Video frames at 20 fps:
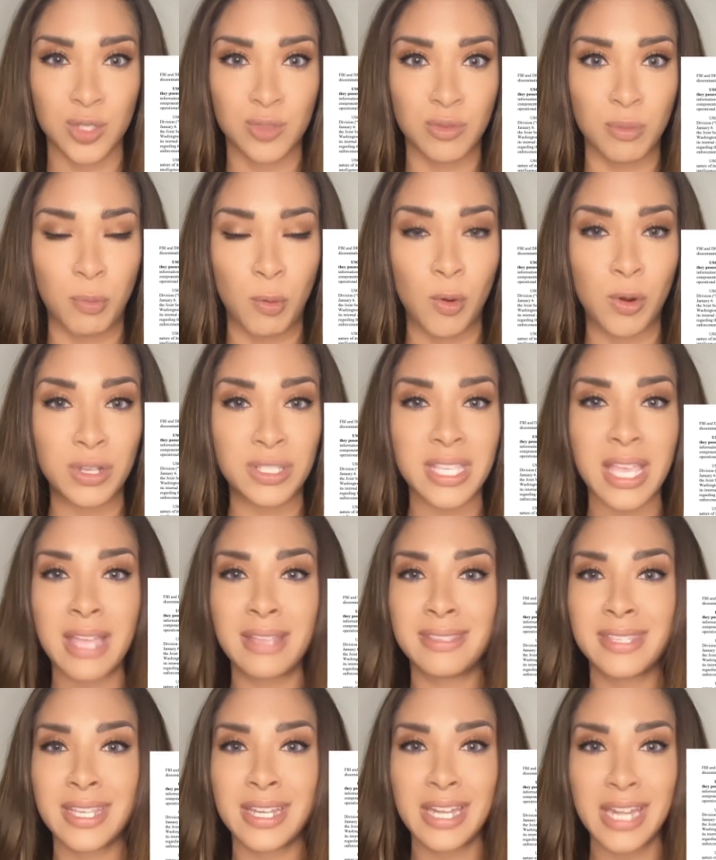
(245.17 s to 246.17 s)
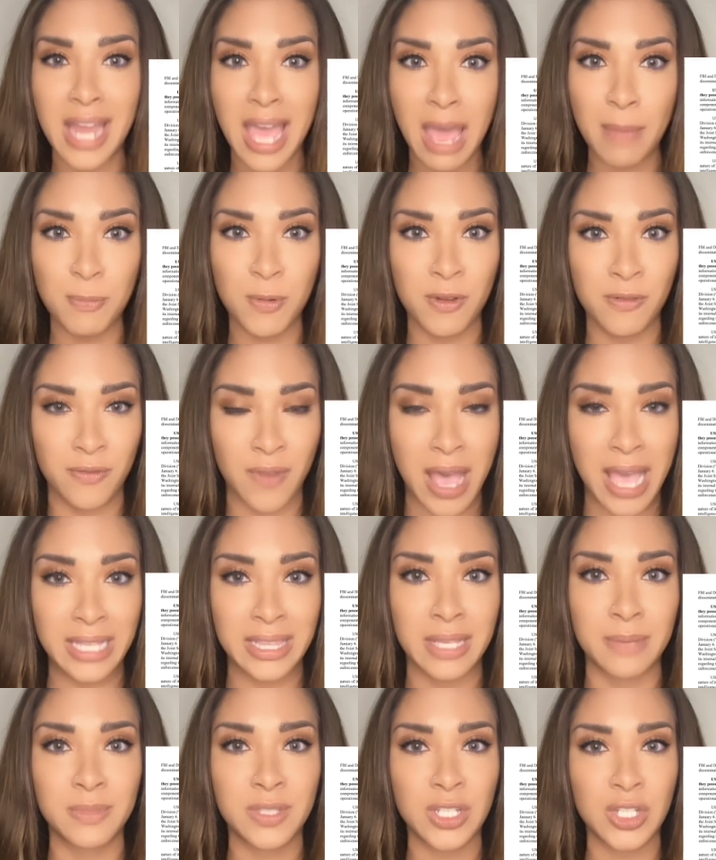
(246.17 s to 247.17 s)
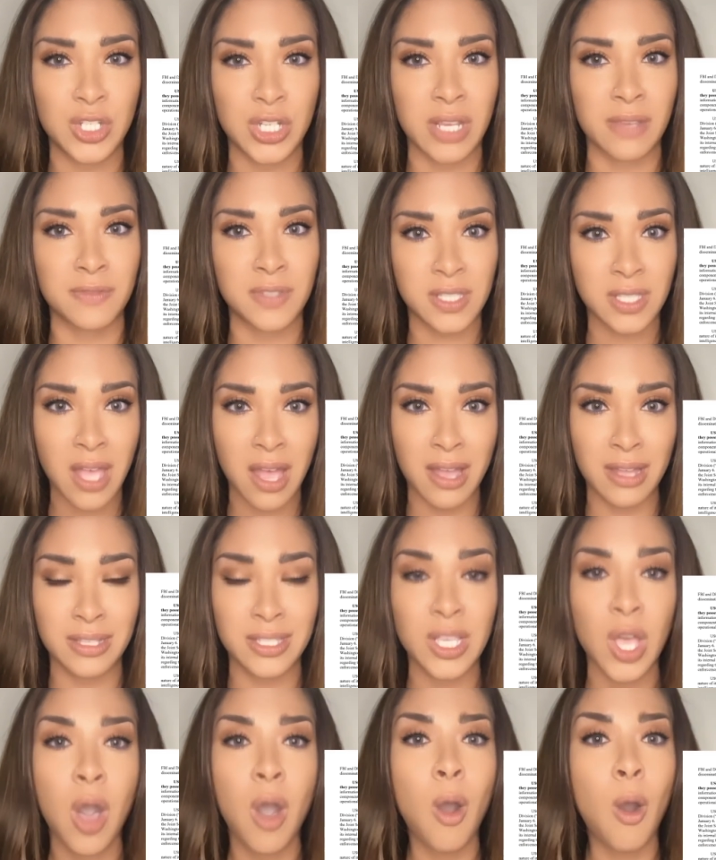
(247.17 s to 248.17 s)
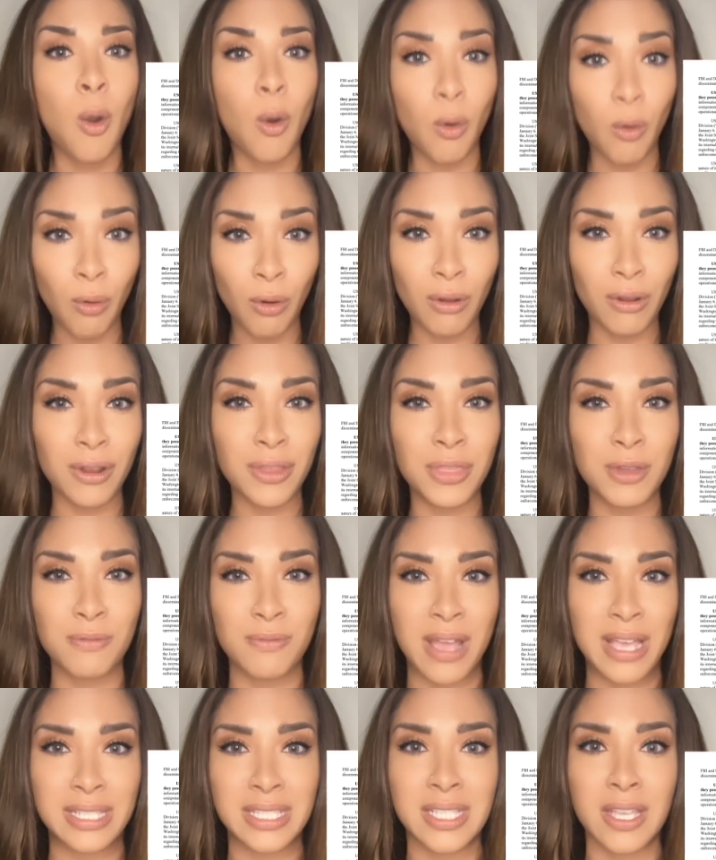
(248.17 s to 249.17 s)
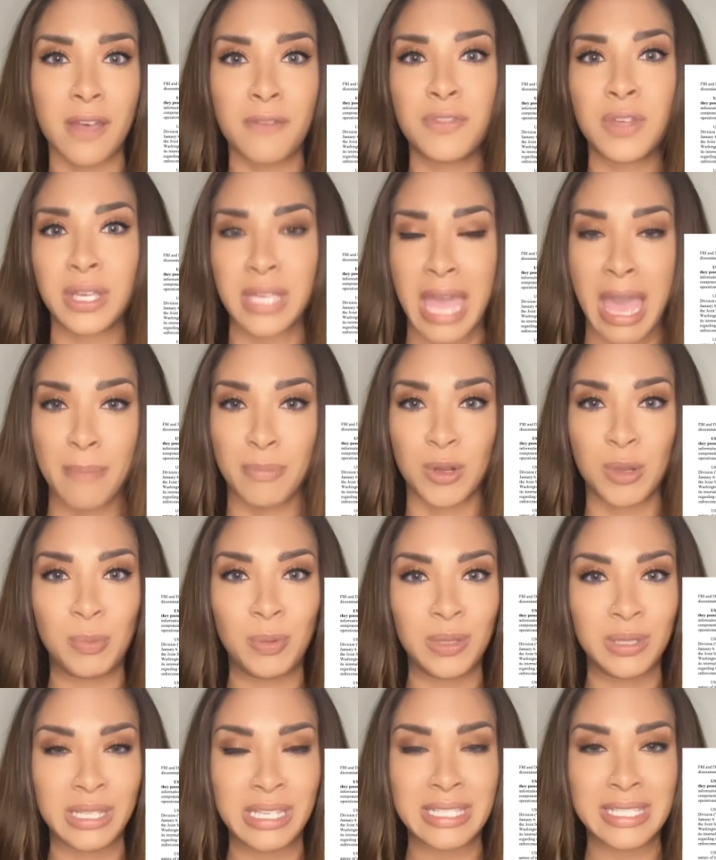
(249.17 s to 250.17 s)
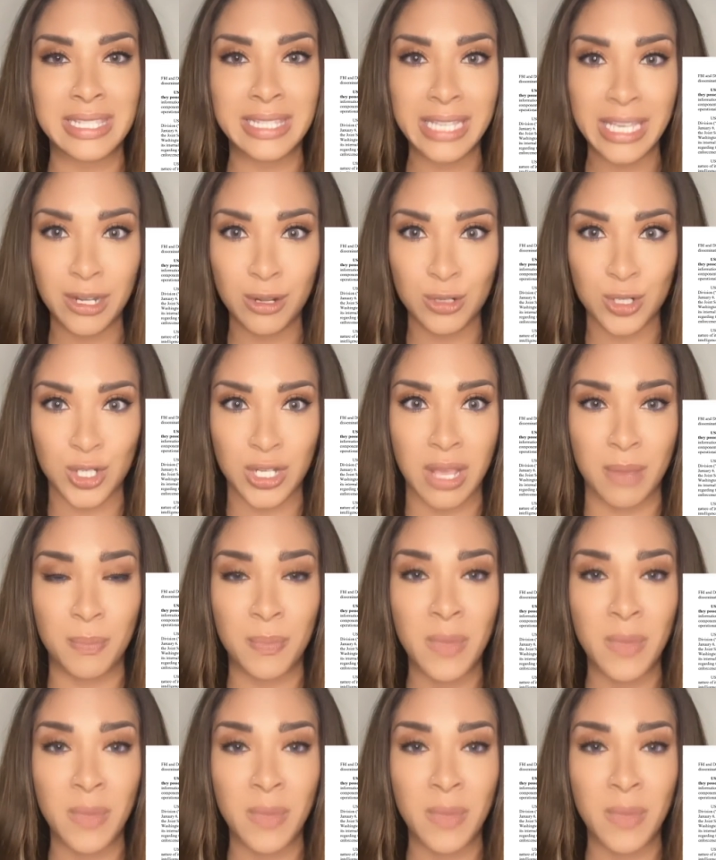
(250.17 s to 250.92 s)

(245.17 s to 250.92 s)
reports and did not provide them to Chief Sund or the rest of the Capitol Police leadership.